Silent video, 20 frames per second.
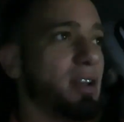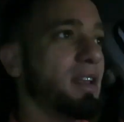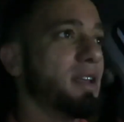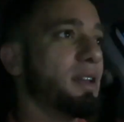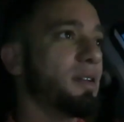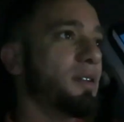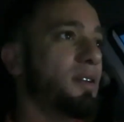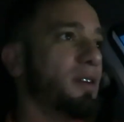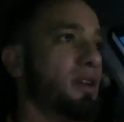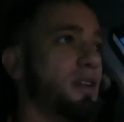
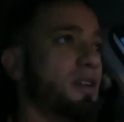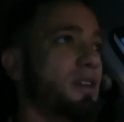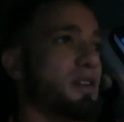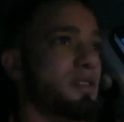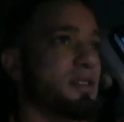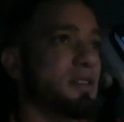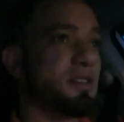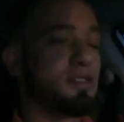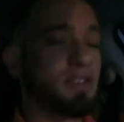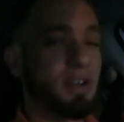
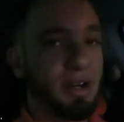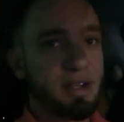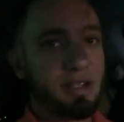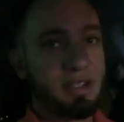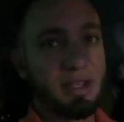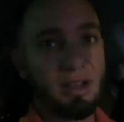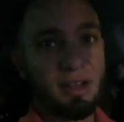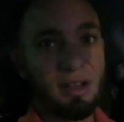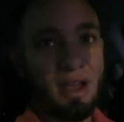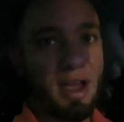and trying to
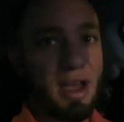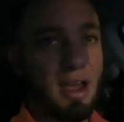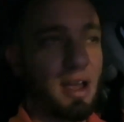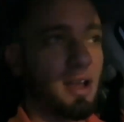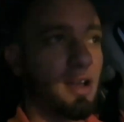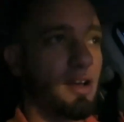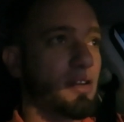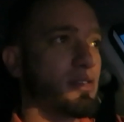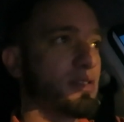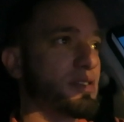sell a
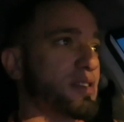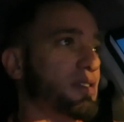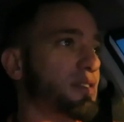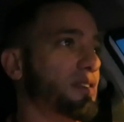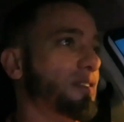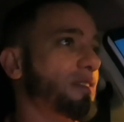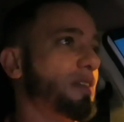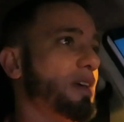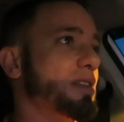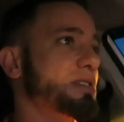house
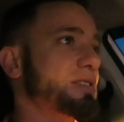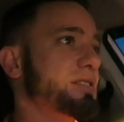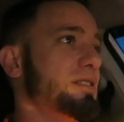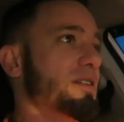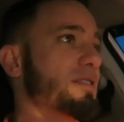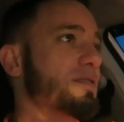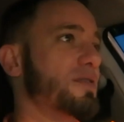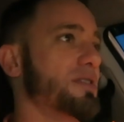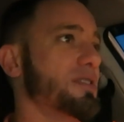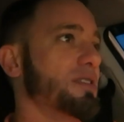and all that stuff.